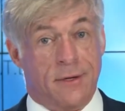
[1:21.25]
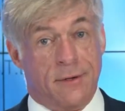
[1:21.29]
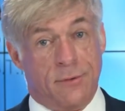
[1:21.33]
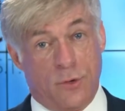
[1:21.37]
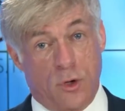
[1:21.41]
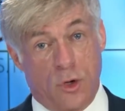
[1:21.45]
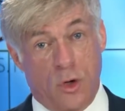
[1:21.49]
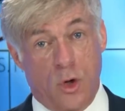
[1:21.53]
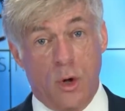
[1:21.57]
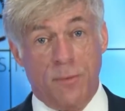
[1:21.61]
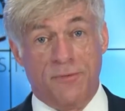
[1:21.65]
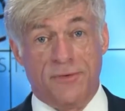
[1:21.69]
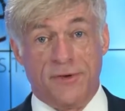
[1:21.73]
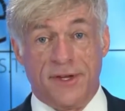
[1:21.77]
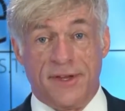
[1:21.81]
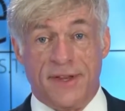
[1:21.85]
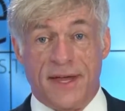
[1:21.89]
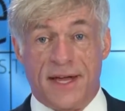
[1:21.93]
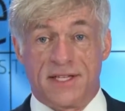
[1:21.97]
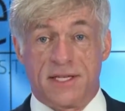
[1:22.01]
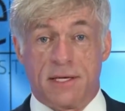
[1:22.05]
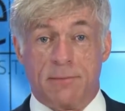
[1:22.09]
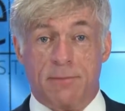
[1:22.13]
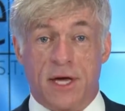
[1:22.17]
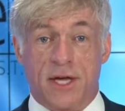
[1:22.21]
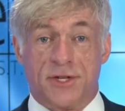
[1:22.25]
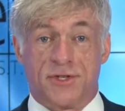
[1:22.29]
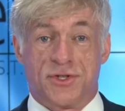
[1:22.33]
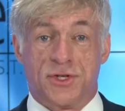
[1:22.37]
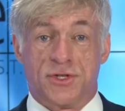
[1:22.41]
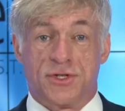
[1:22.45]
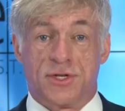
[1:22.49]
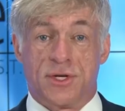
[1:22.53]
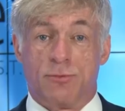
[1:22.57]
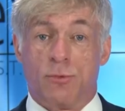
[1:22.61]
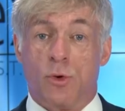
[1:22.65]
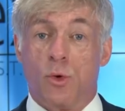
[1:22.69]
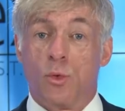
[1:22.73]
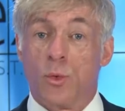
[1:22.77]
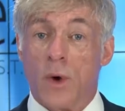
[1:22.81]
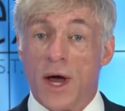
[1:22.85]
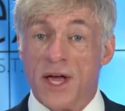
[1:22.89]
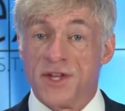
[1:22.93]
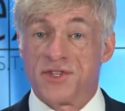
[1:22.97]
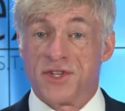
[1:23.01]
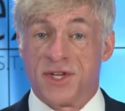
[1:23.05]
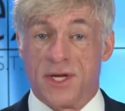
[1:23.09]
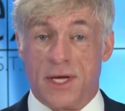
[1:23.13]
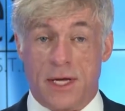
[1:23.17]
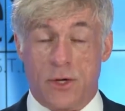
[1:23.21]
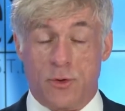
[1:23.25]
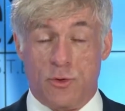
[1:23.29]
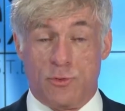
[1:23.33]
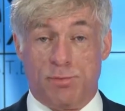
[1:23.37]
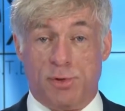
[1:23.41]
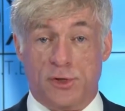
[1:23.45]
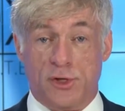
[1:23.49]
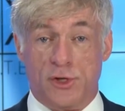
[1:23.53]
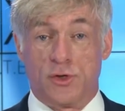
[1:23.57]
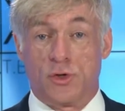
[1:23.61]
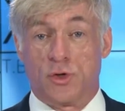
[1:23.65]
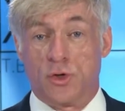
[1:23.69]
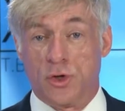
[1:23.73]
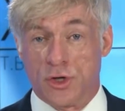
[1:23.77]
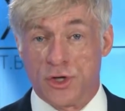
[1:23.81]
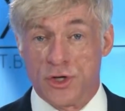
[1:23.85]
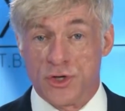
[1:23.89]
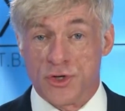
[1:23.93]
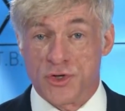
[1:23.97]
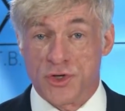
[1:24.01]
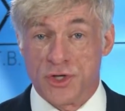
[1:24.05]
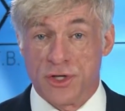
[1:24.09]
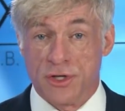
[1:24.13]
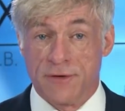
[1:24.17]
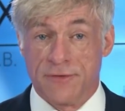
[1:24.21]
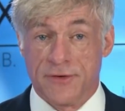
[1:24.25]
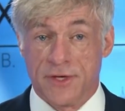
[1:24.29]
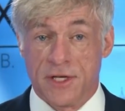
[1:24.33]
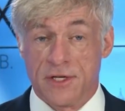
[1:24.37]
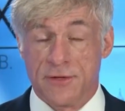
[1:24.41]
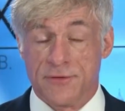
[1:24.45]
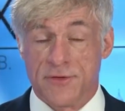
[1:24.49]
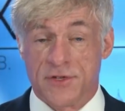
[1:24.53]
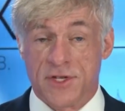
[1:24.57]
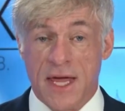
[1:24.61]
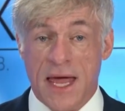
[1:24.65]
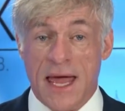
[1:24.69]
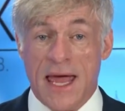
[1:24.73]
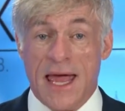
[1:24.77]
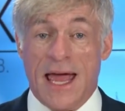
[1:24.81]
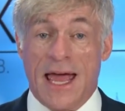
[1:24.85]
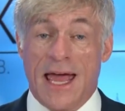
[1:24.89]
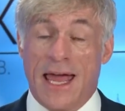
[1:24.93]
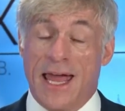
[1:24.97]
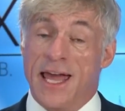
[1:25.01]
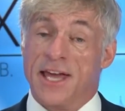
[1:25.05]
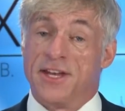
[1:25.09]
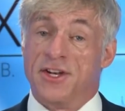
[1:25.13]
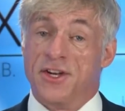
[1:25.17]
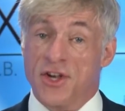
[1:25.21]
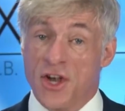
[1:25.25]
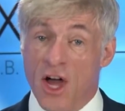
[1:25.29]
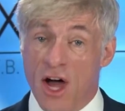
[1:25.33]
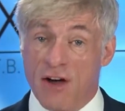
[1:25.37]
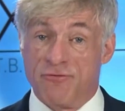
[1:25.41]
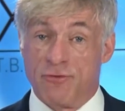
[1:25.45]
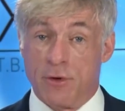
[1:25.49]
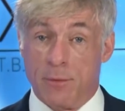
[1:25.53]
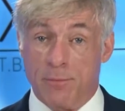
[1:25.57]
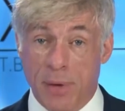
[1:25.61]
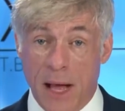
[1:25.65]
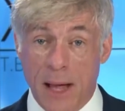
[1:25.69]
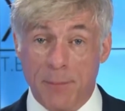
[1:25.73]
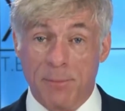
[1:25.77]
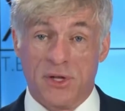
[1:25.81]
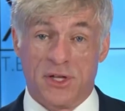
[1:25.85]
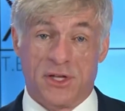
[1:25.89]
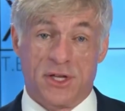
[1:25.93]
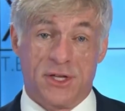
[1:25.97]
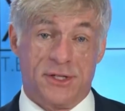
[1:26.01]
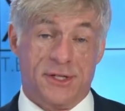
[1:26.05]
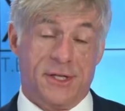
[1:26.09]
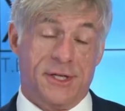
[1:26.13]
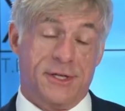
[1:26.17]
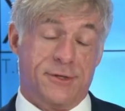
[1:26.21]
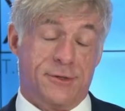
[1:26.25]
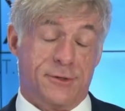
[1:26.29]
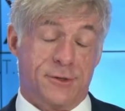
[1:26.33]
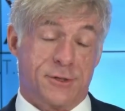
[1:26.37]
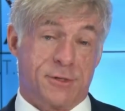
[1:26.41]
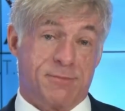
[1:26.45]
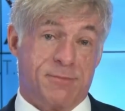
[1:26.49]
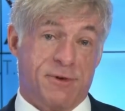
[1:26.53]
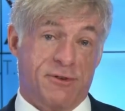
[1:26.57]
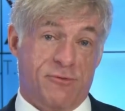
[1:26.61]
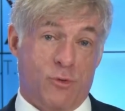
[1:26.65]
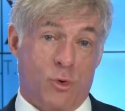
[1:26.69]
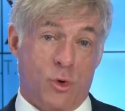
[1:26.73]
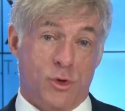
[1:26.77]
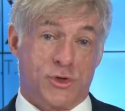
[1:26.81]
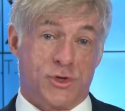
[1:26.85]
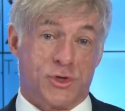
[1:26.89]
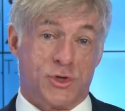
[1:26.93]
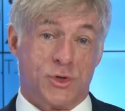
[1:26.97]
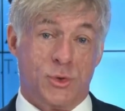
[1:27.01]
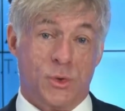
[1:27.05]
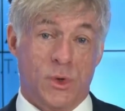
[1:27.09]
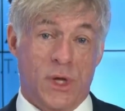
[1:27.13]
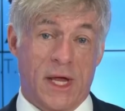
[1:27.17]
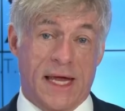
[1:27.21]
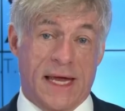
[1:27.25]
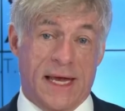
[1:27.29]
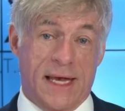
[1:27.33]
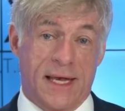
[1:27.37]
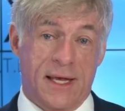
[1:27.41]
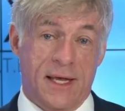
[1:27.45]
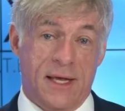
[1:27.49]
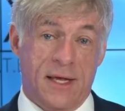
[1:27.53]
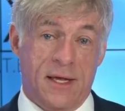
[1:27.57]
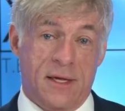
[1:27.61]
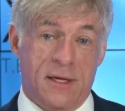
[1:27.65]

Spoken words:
Well, hopefully that's a message that will resonate with political conservatives and enough Republican leaders before it's too late.